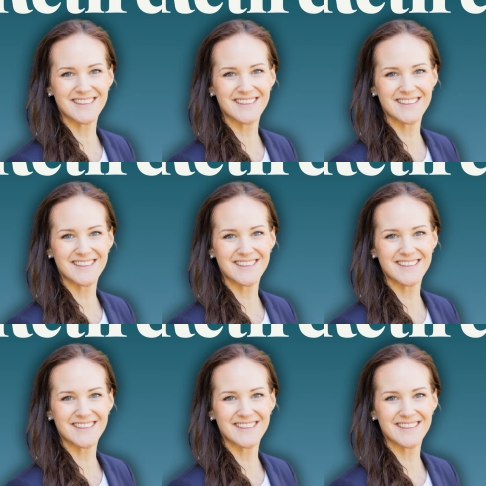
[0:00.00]

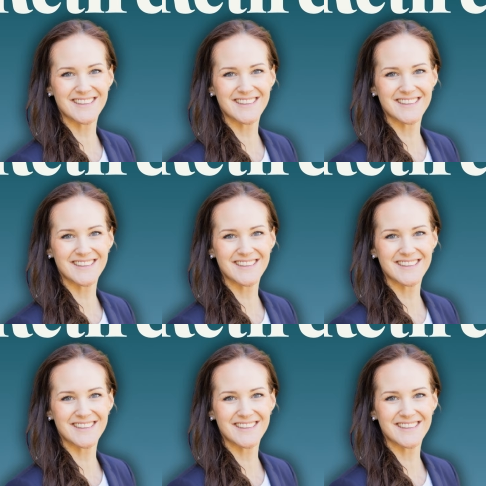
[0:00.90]

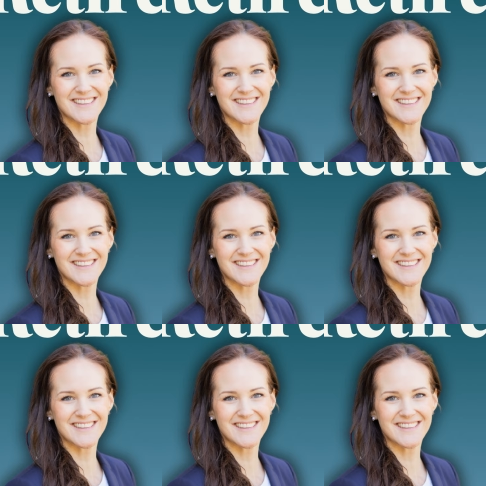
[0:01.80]

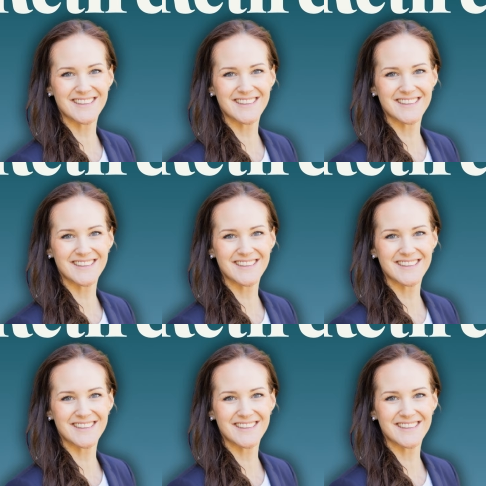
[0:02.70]

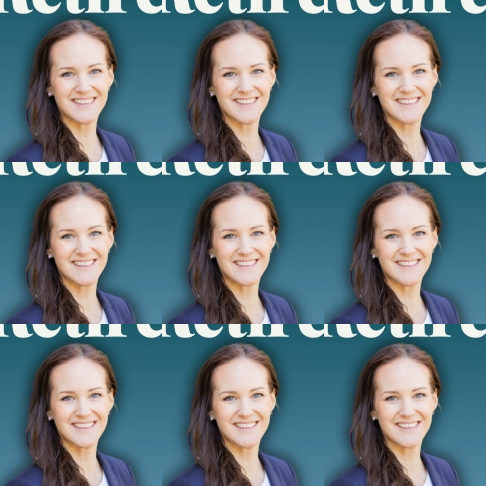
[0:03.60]

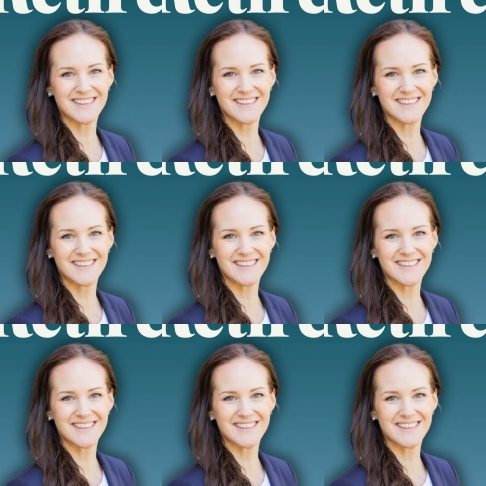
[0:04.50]

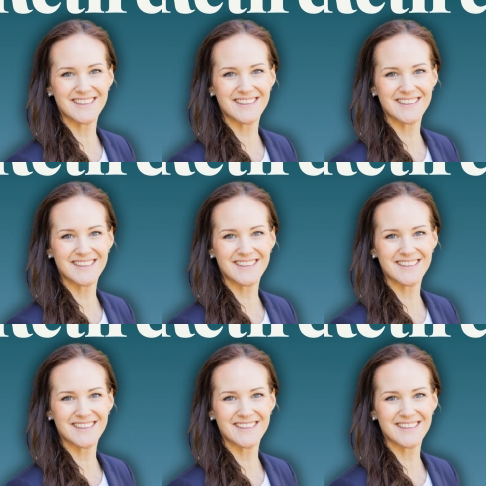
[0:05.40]

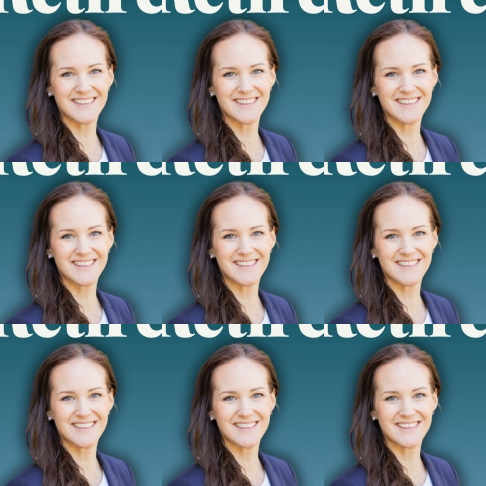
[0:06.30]

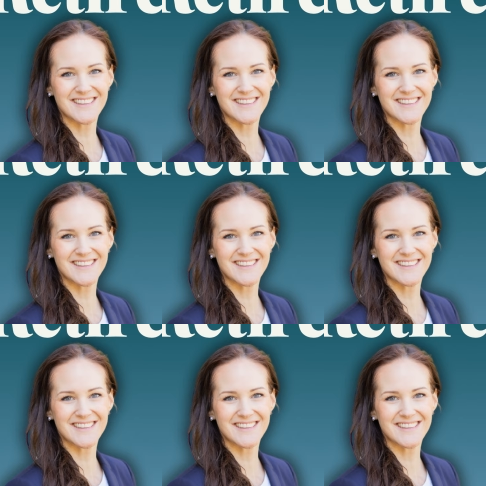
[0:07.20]
The face doesn't move, so there is nothing to read.